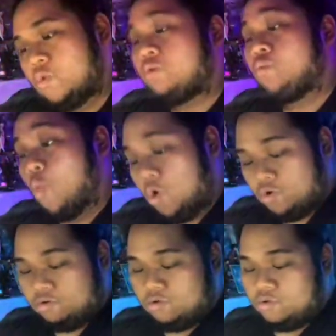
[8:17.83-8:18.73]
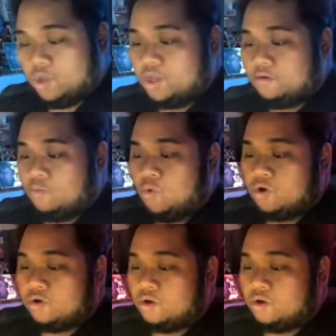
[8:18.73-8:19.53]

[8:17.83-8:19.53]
Water. Okay, water.